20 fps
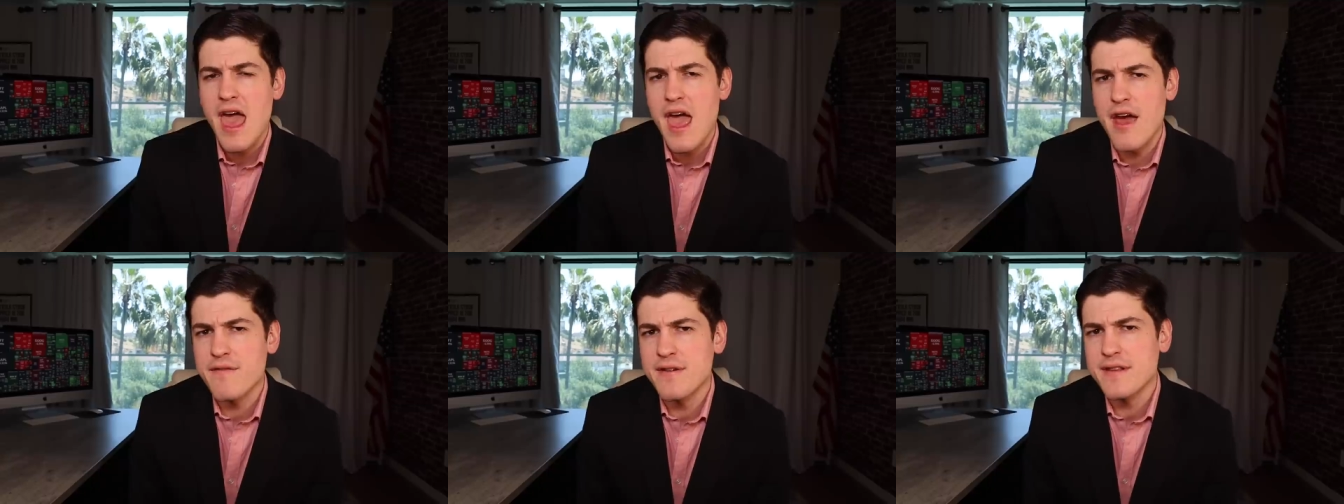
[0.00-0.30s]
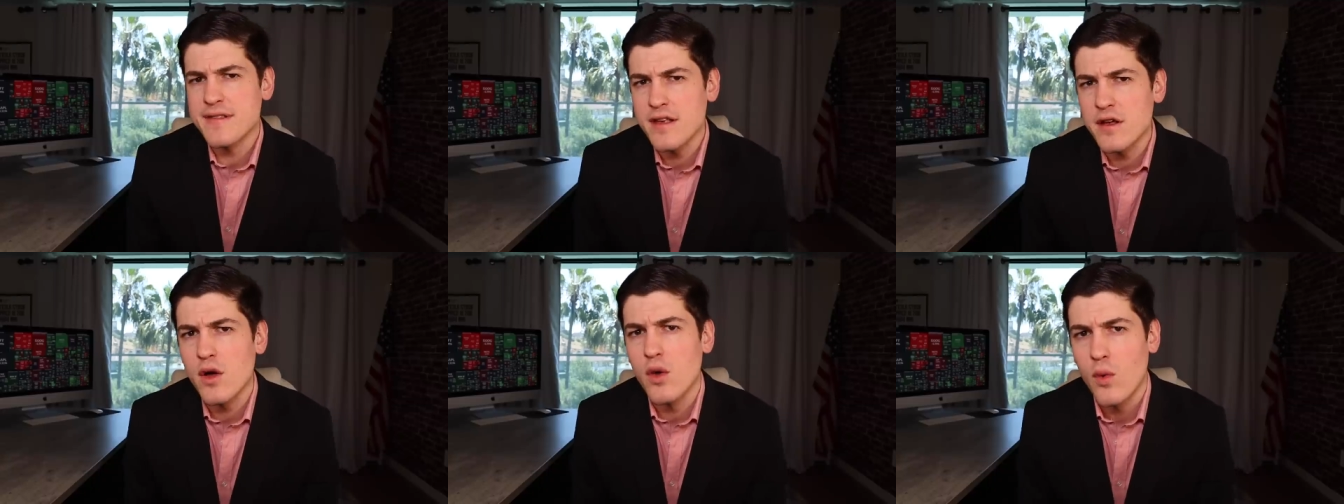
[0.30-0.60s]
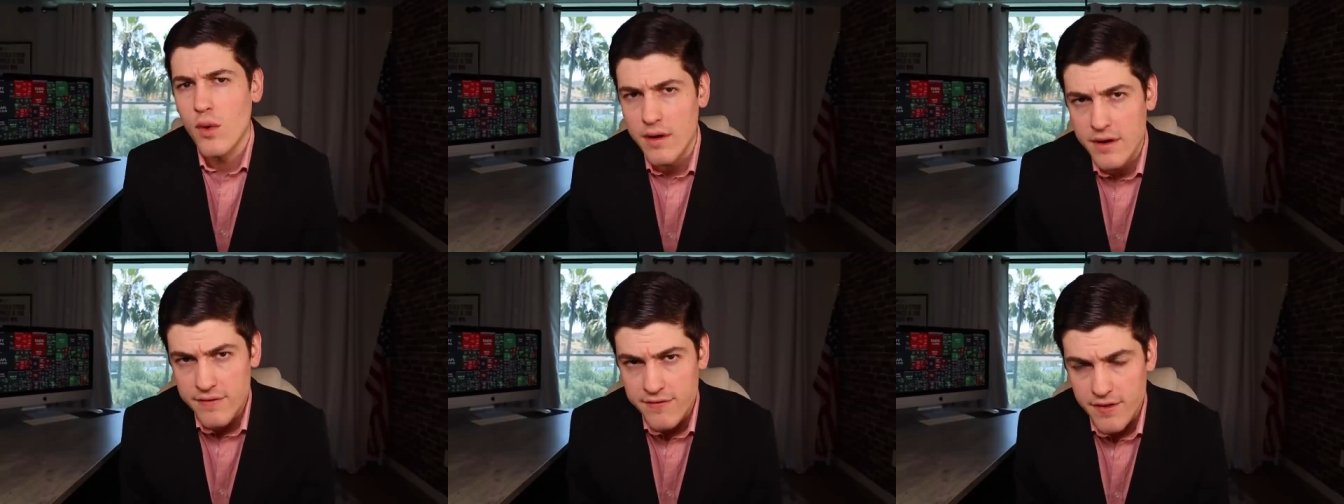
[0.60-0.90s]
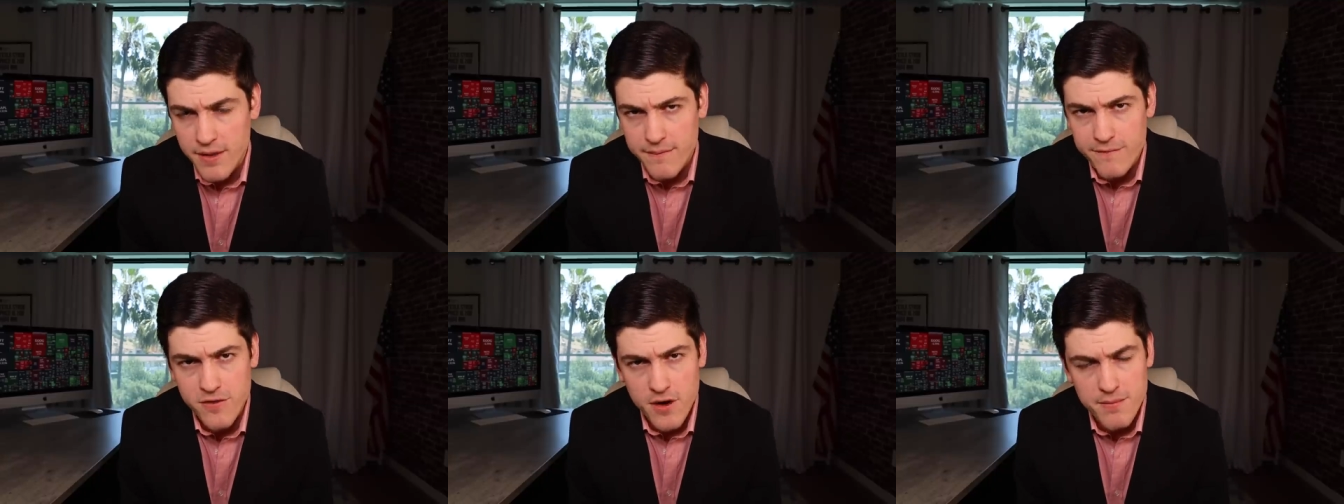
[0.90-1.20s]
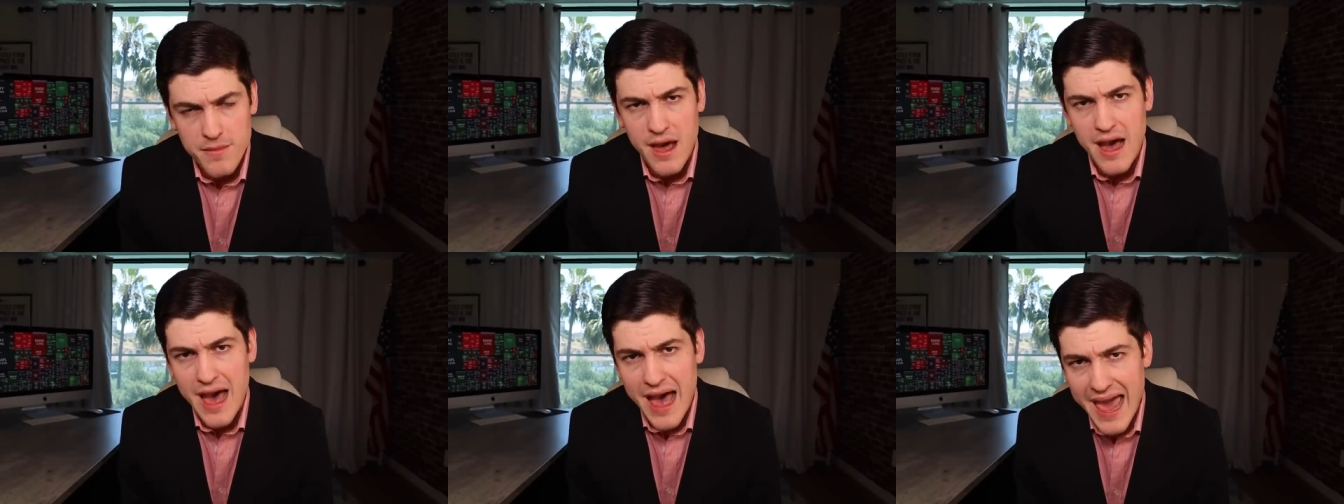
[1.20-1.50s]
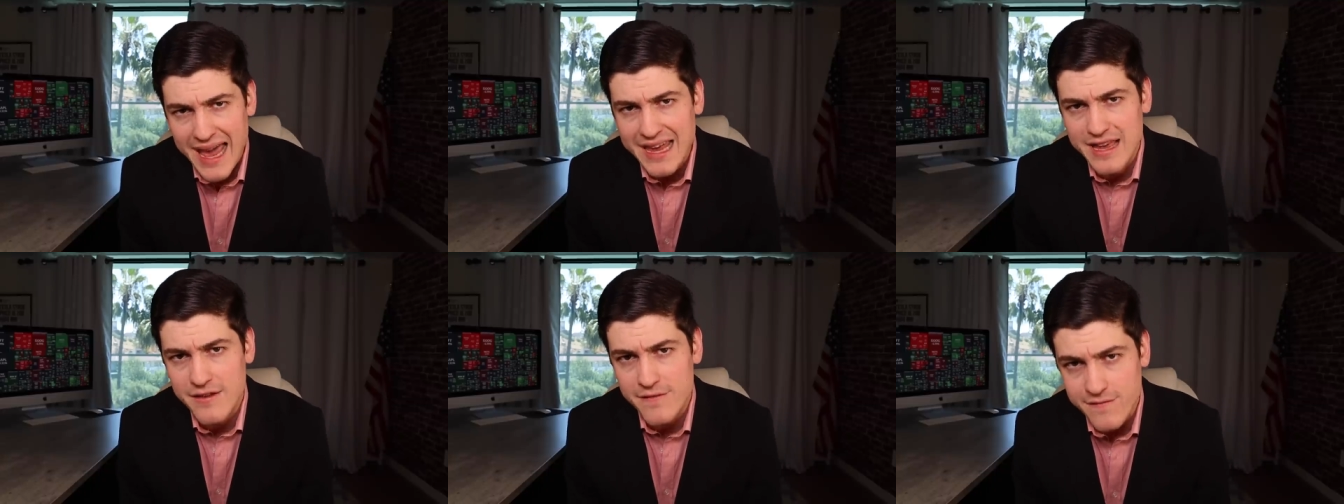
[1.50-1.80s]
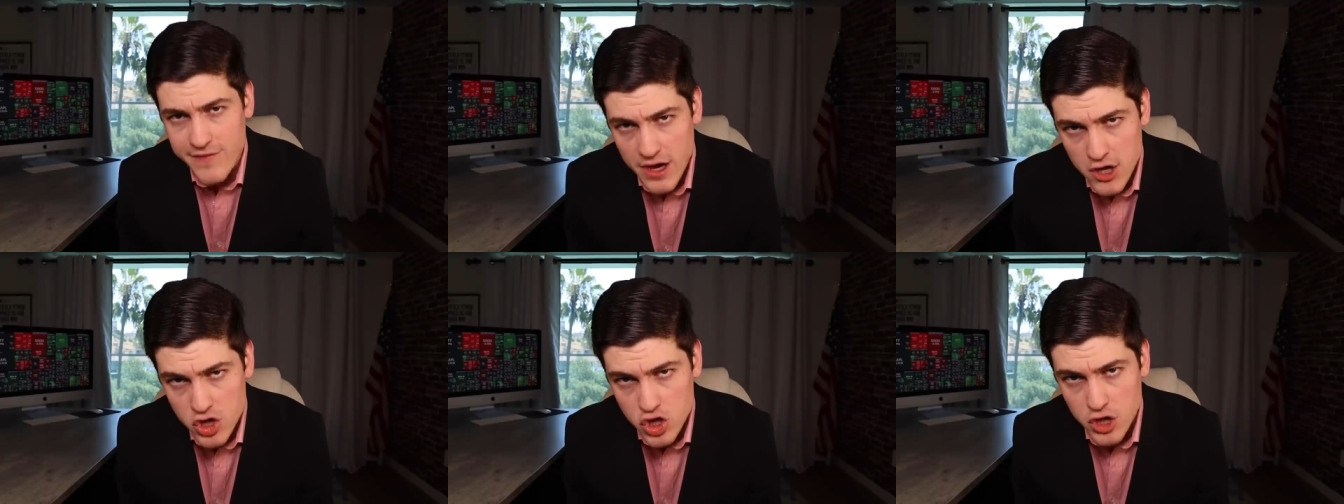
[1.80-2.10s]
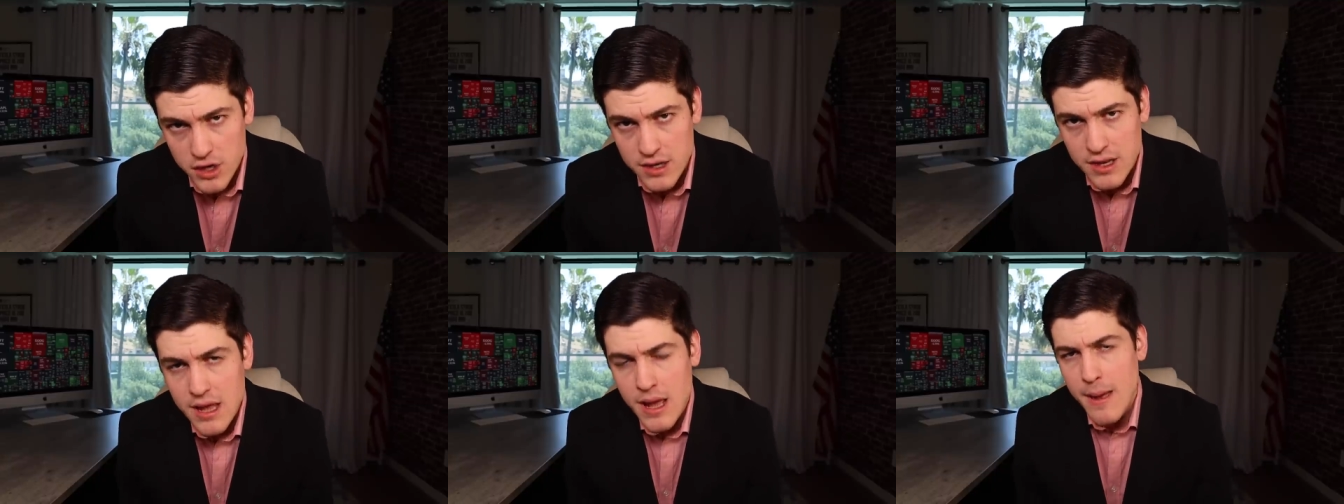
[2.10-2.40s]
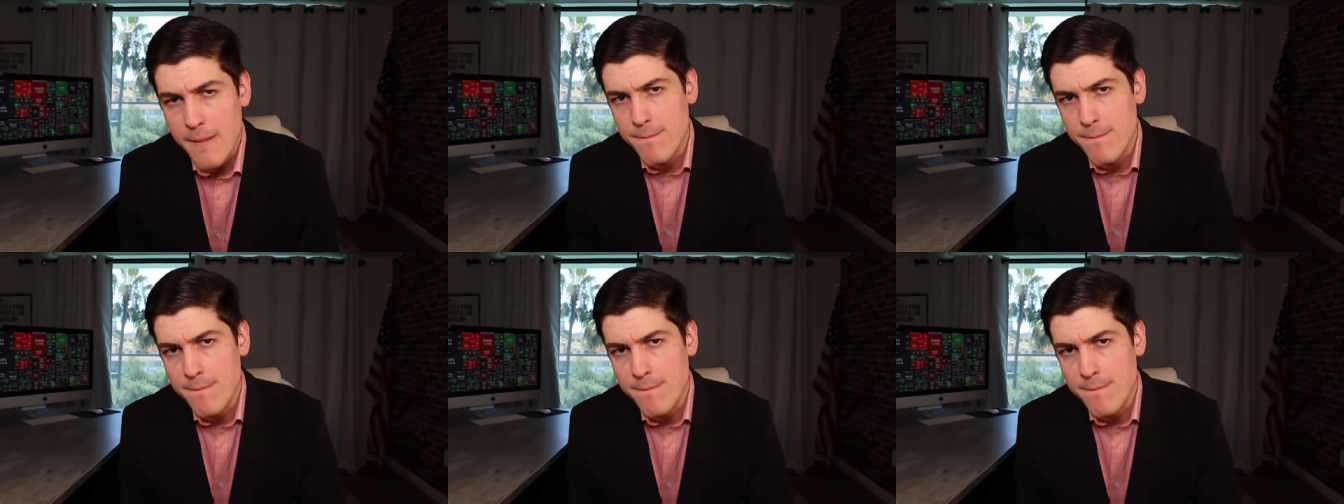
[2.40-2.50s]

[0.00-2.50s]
Every single one of them, from the high conviction